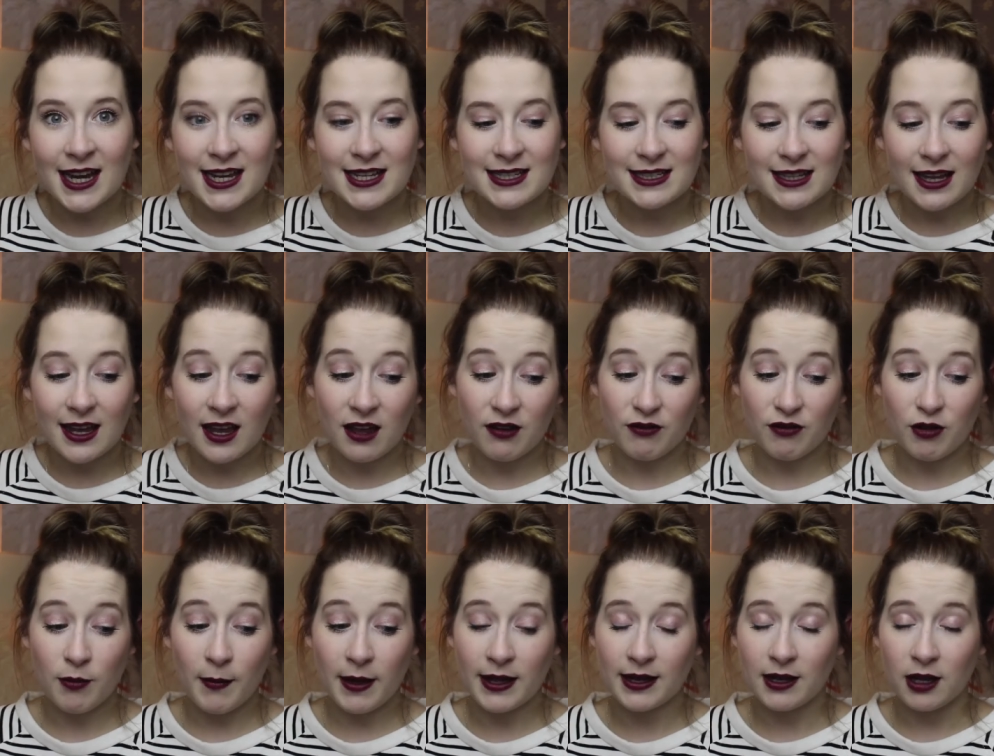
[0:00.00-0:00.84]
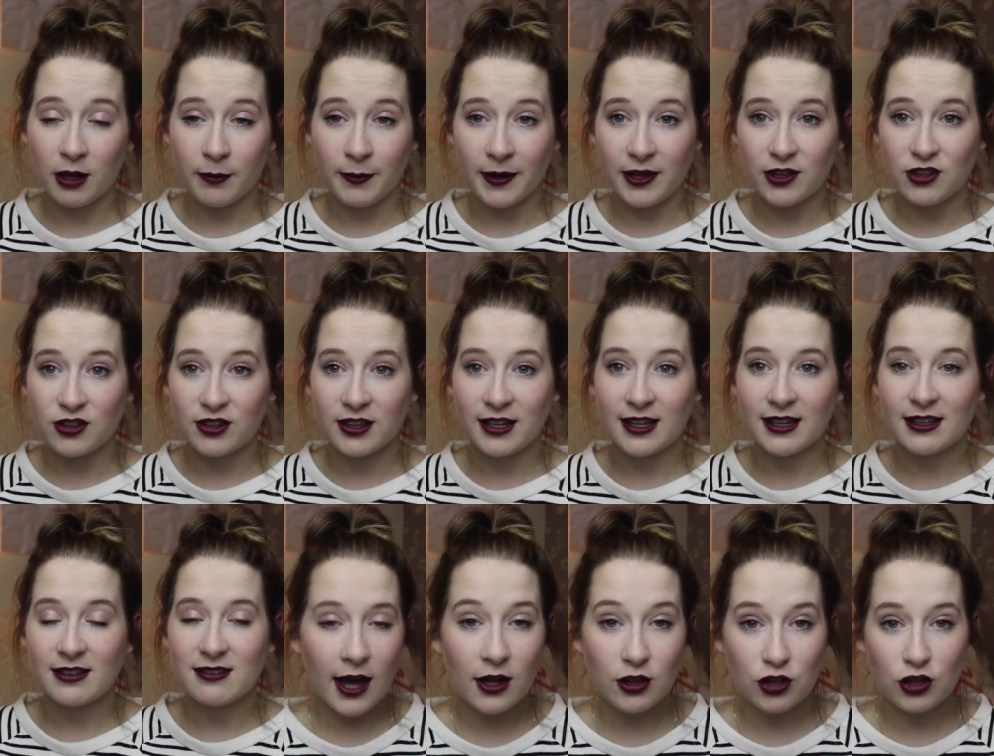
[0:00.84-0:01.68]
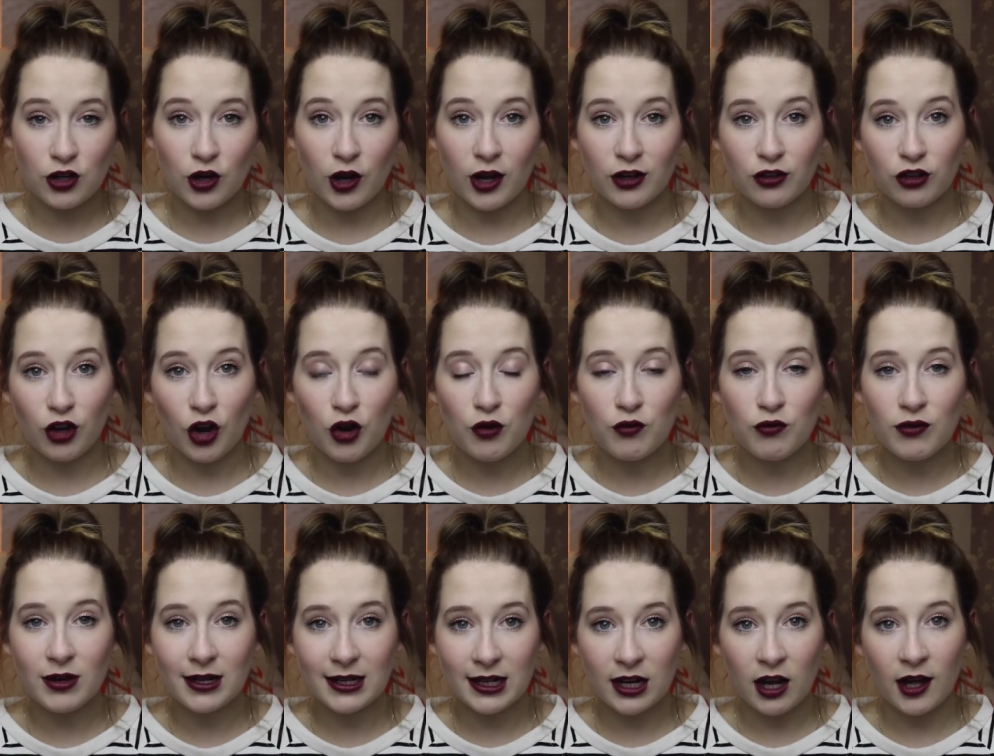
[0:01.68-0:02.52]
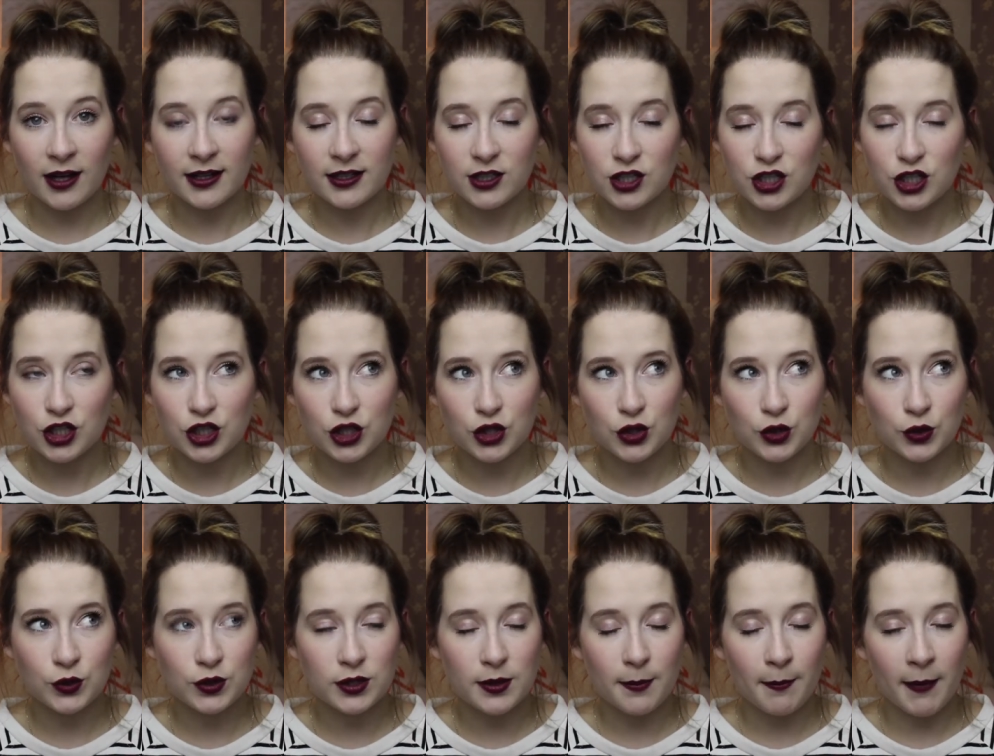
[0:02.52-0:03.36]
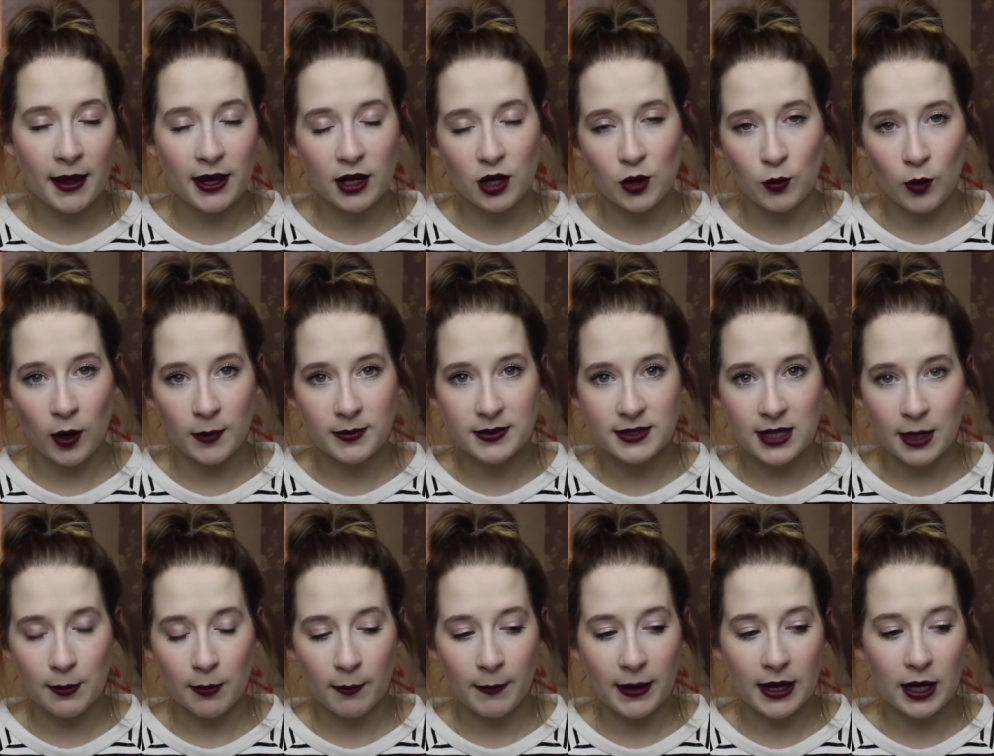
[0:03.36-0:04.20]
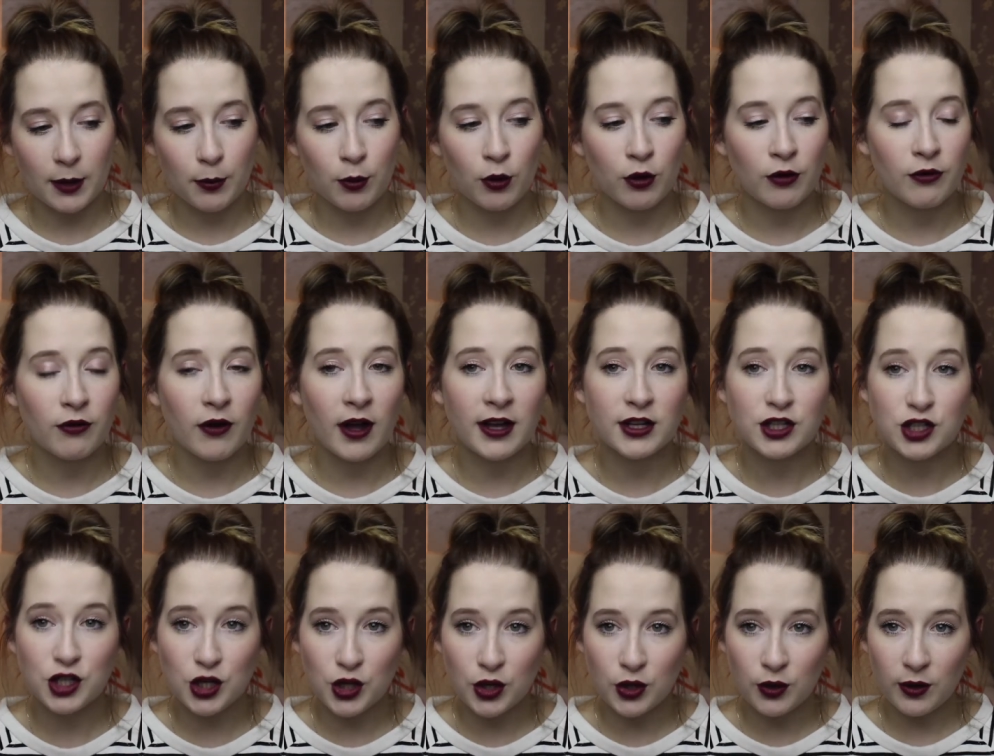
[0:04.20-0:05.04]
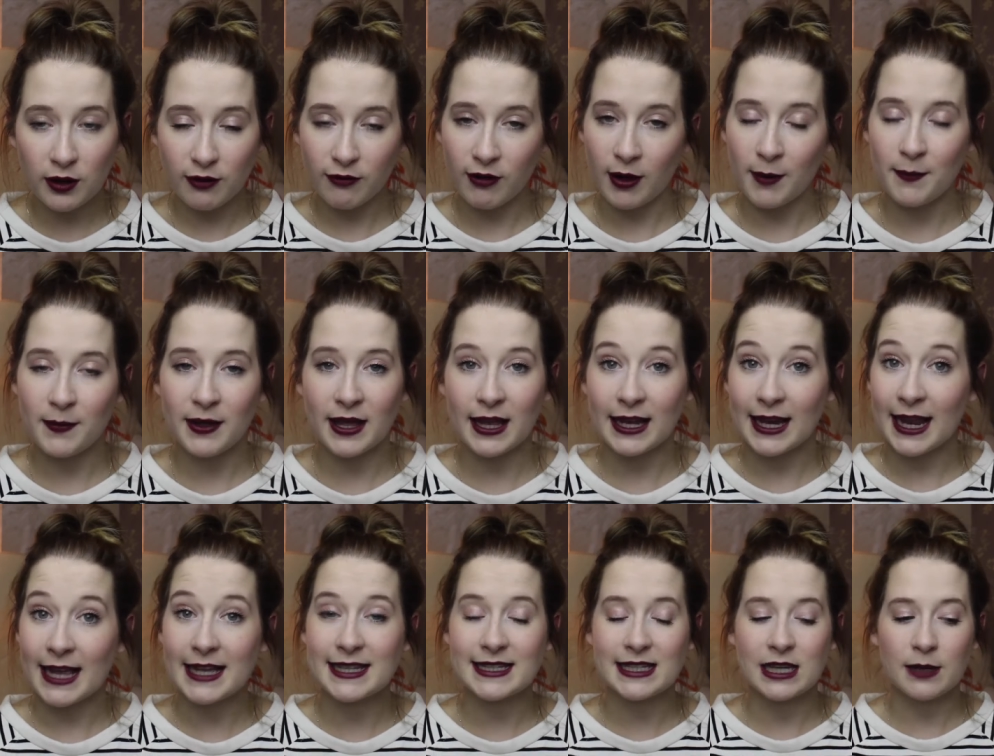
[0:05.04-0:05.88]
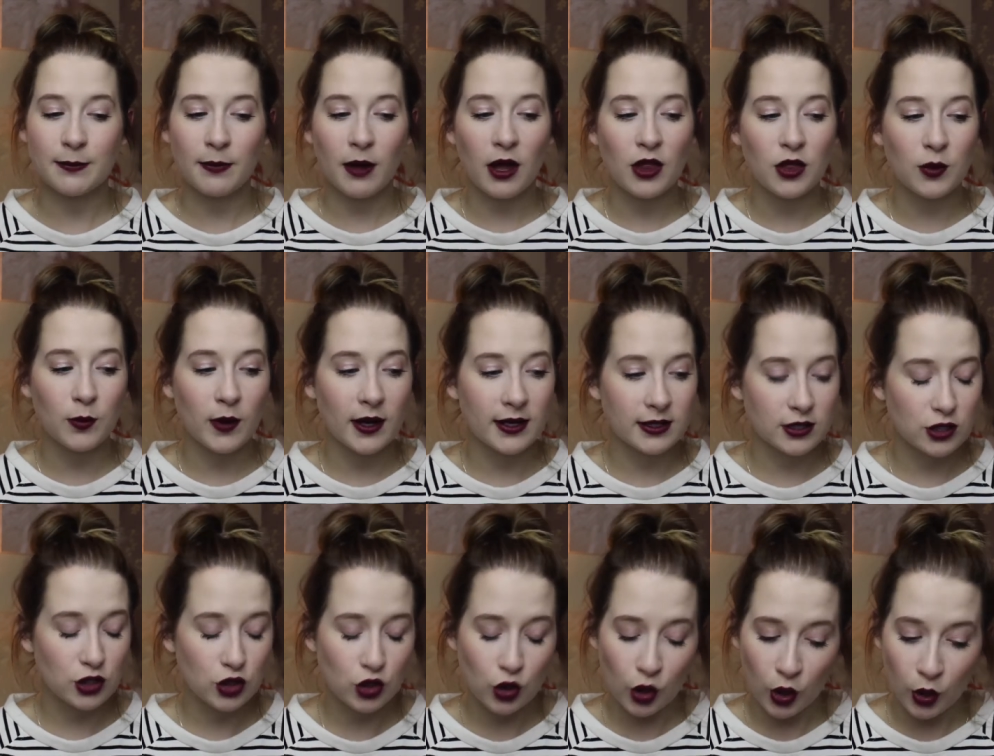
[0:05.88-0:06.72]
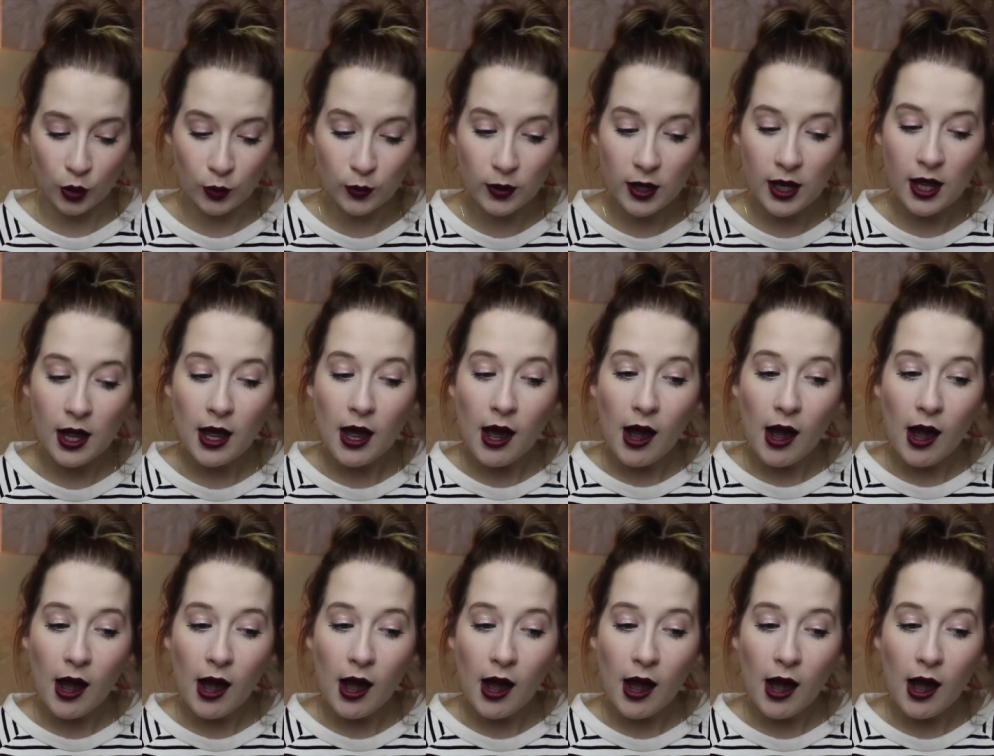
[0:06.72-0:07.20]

is it for makeup actually. As you know, I don't really like to use makeup wipes to take my makeup off. I do if I'm being lazy, but otherwise no.